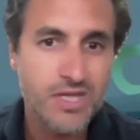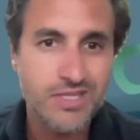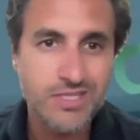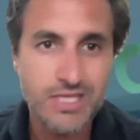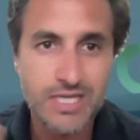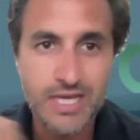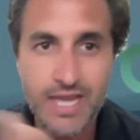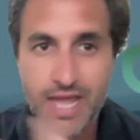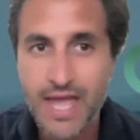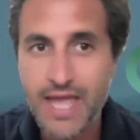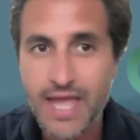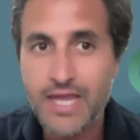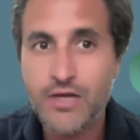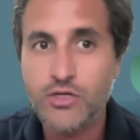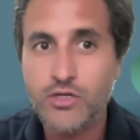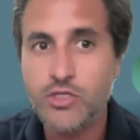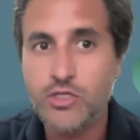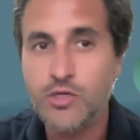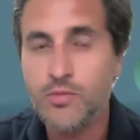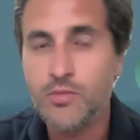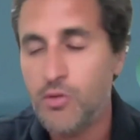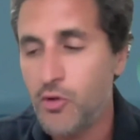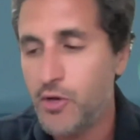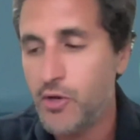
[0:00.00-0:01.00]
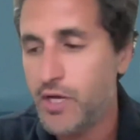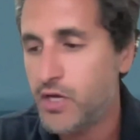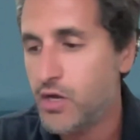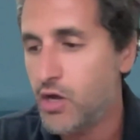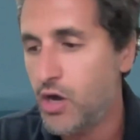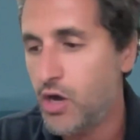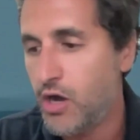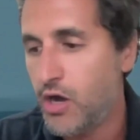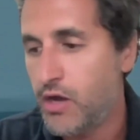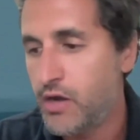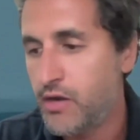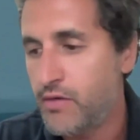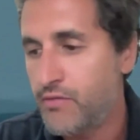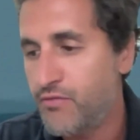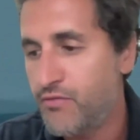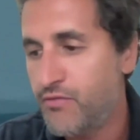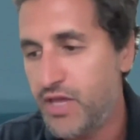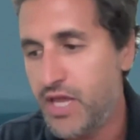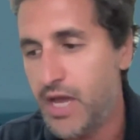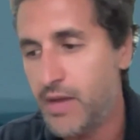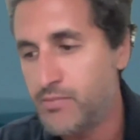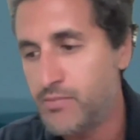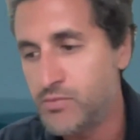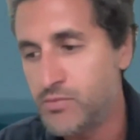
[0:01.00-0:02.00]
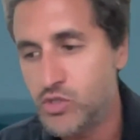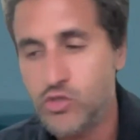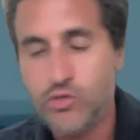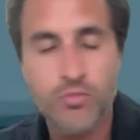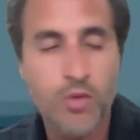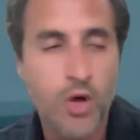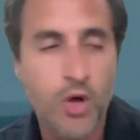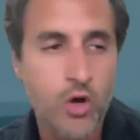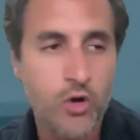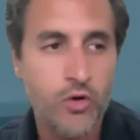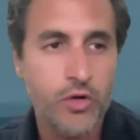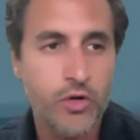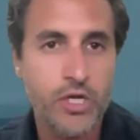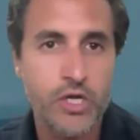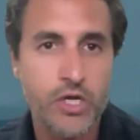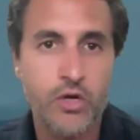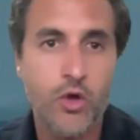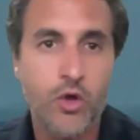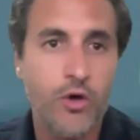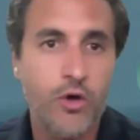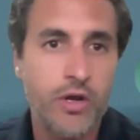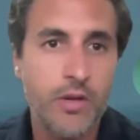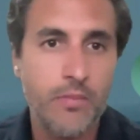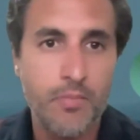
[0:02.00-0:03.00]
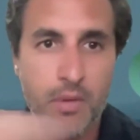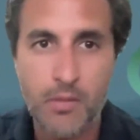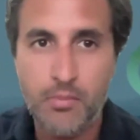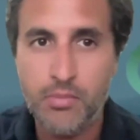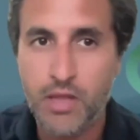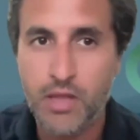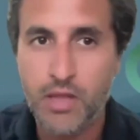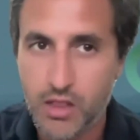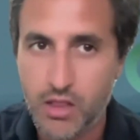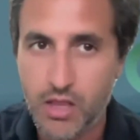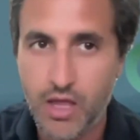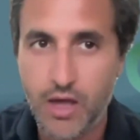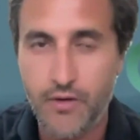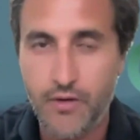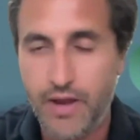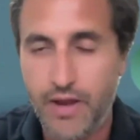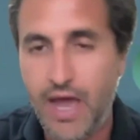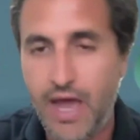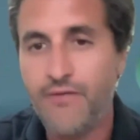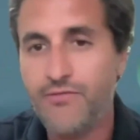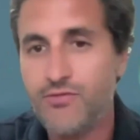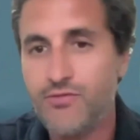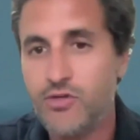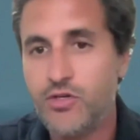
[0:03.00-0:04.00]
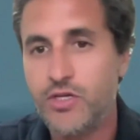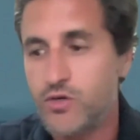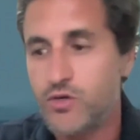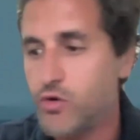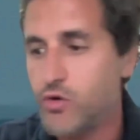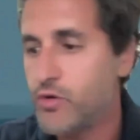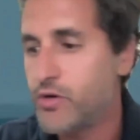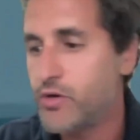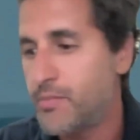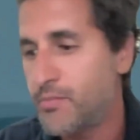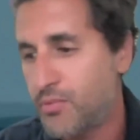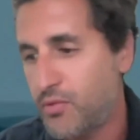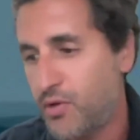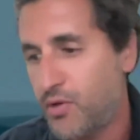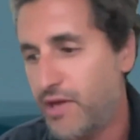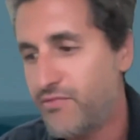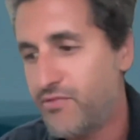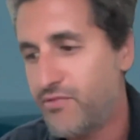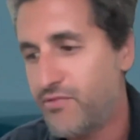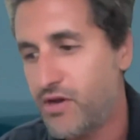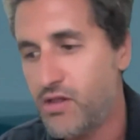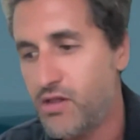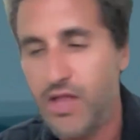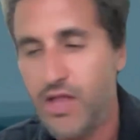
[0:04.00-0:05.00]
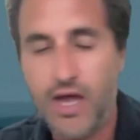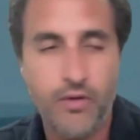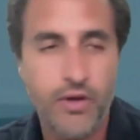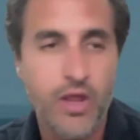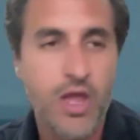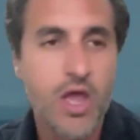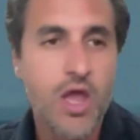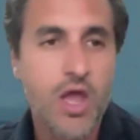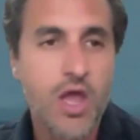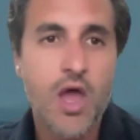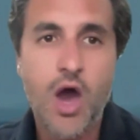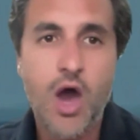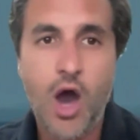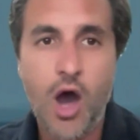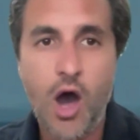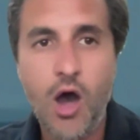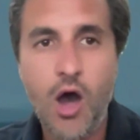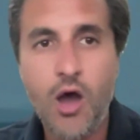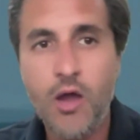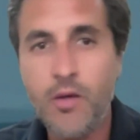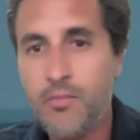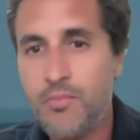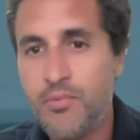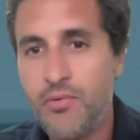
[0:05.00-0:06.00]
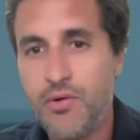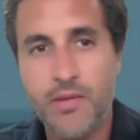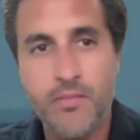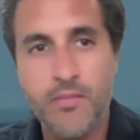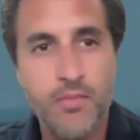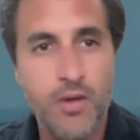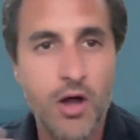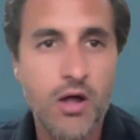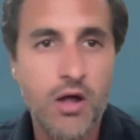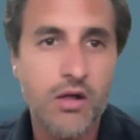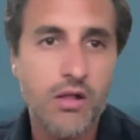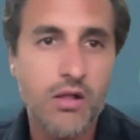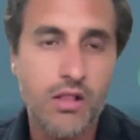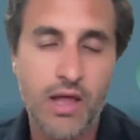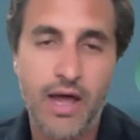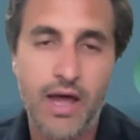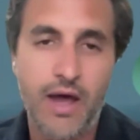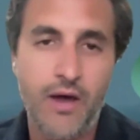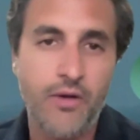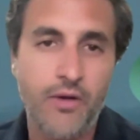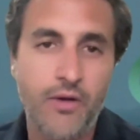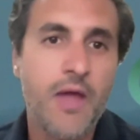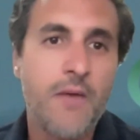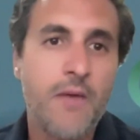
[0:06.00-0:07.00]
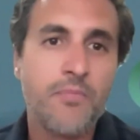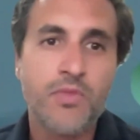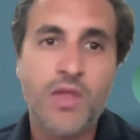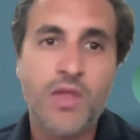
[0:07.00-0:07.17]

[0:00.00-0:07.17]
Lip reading: Today you're deploying on VMs, tomorrow you're going to public cloud, after you're going to private cloud, on-prem, on cloud.